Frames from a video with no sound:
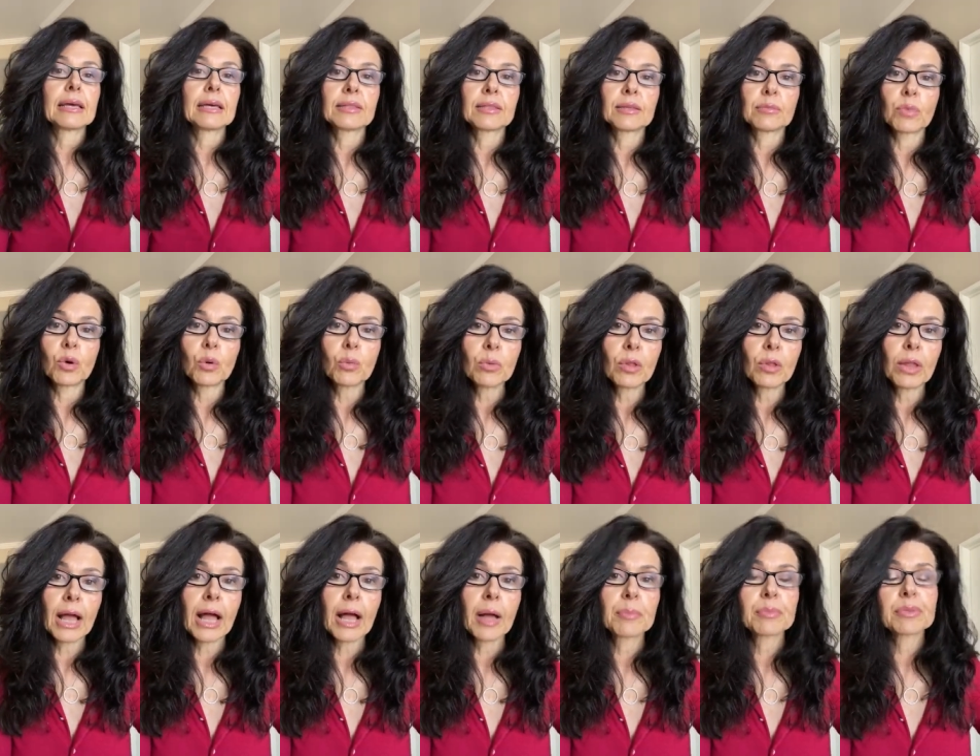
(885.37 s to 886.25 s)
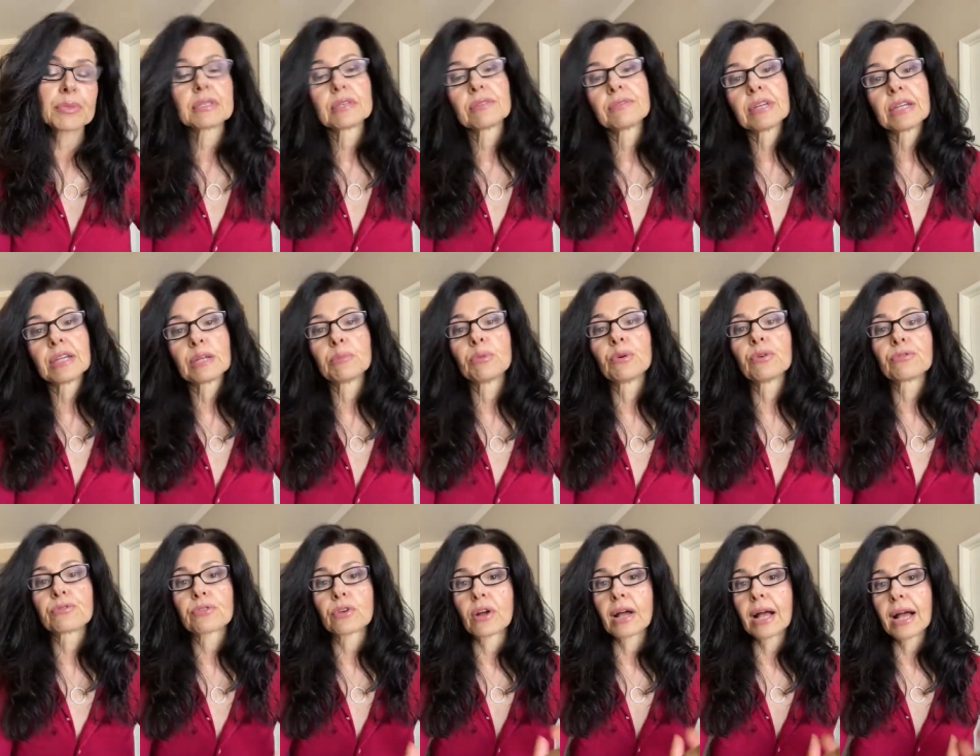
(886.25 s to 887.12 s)
And the mobile app is
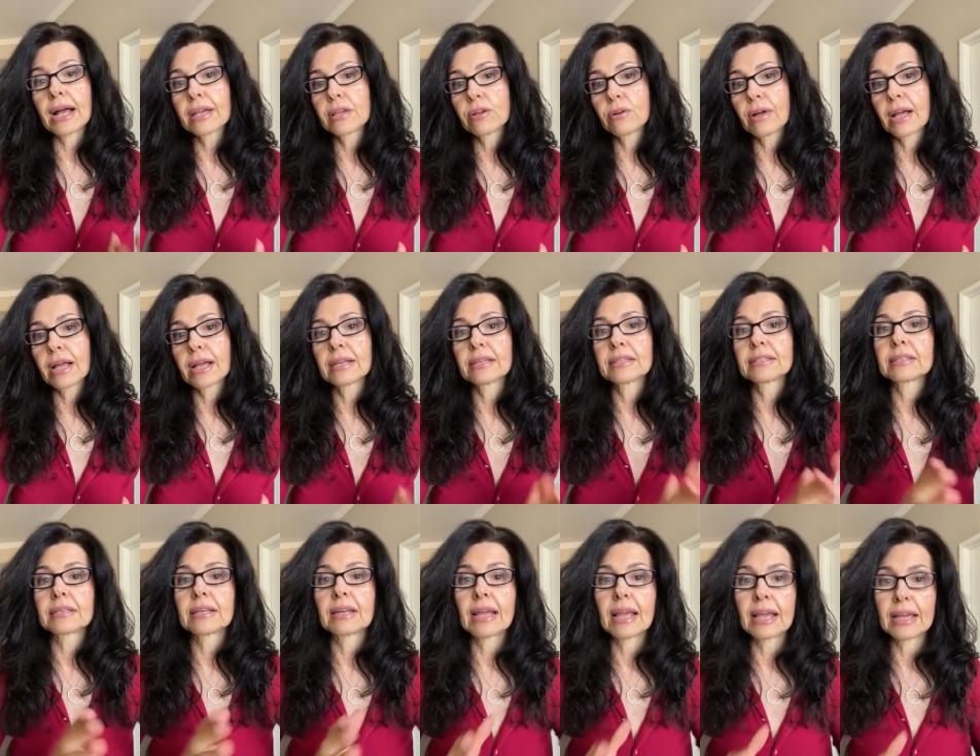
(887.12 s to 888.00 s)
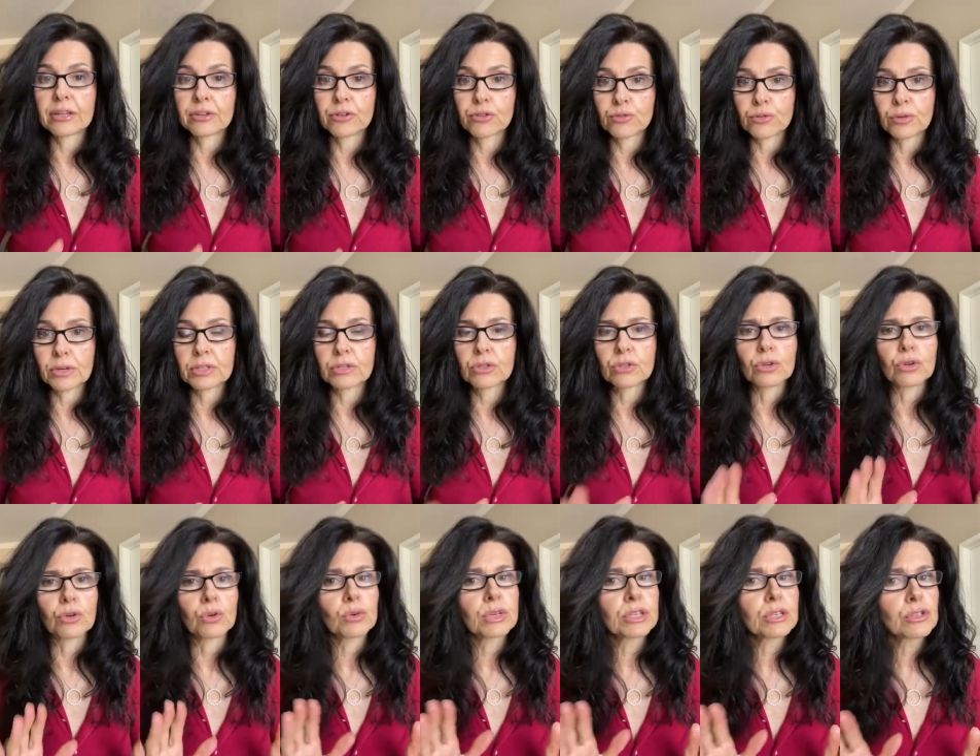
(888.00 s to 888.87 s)
available for iOS and Android.
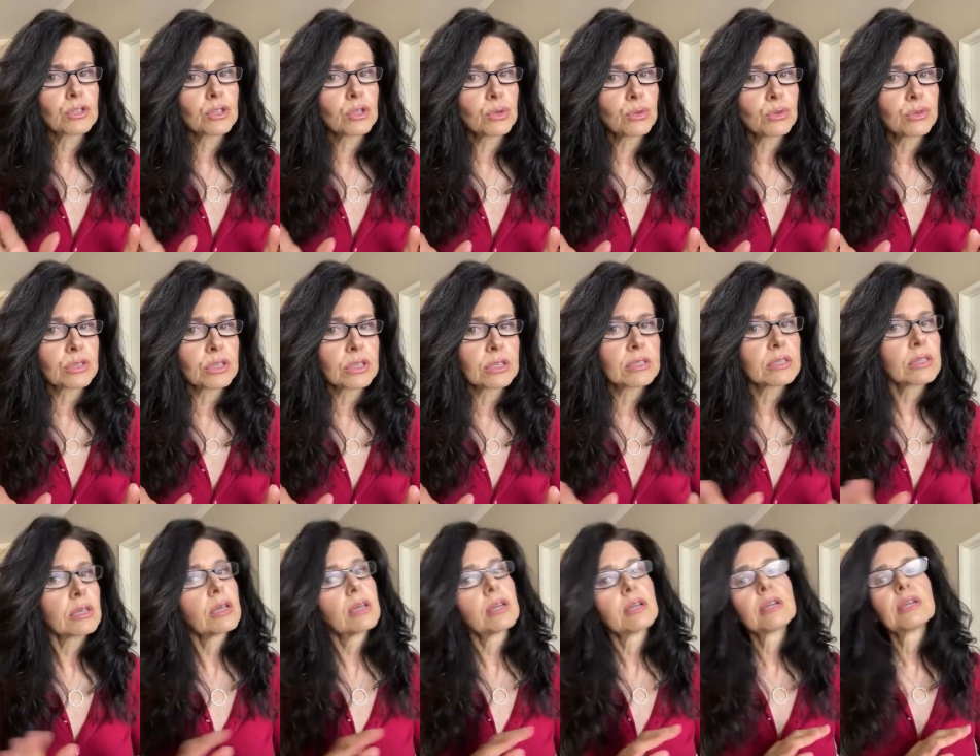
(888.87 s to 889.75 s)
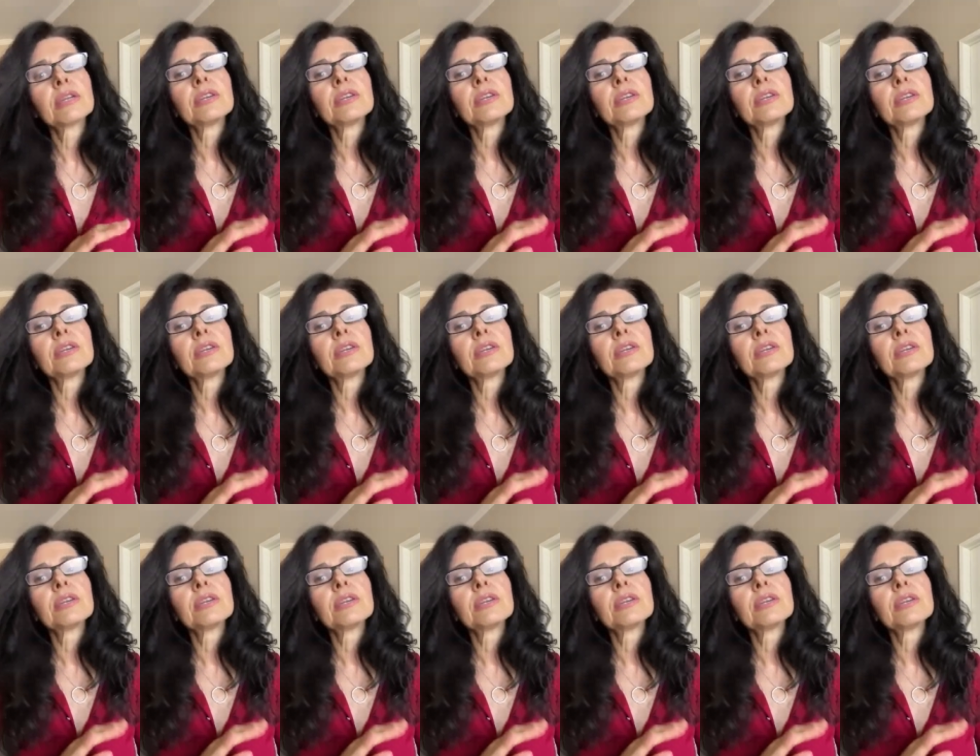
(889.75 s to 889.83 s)
So no excuses.